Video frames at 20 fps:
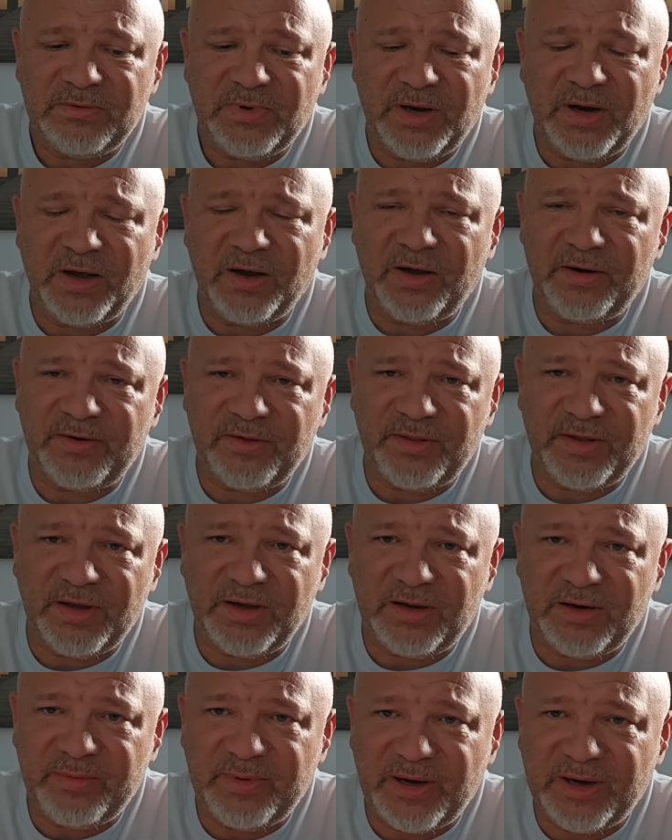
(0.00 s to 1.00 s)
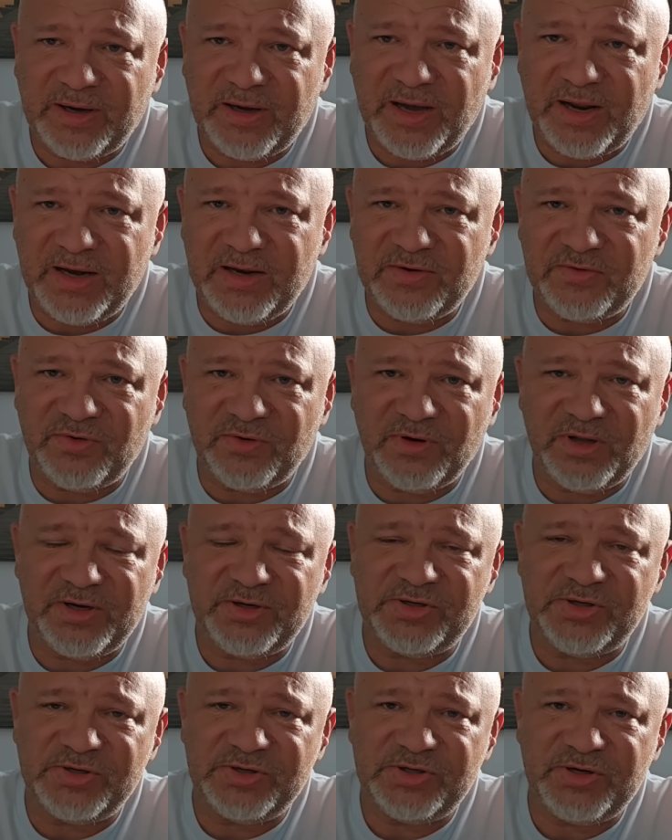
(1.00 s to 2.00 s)
And I got to thinking about Katie's
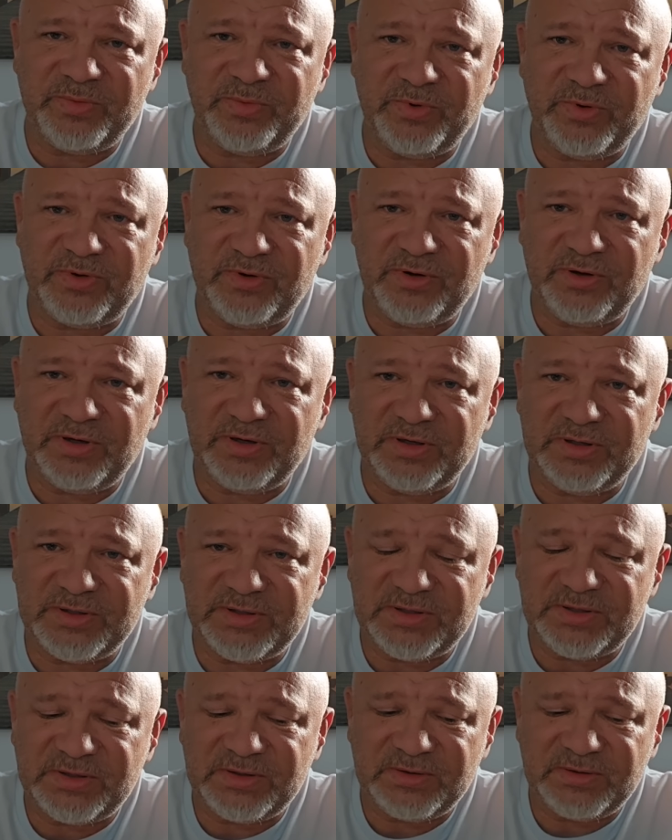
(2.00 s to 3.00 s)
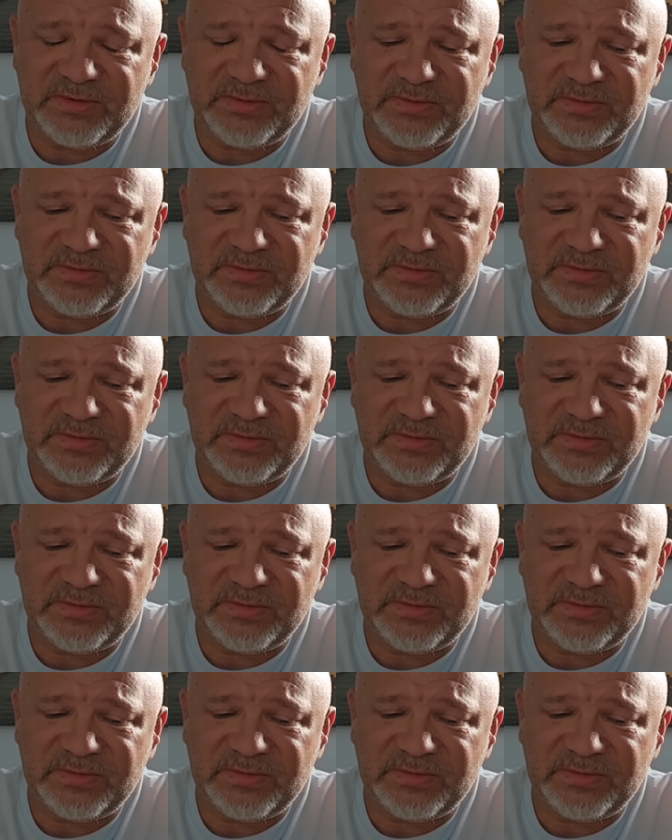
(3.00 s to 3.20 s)
relationship with Chris.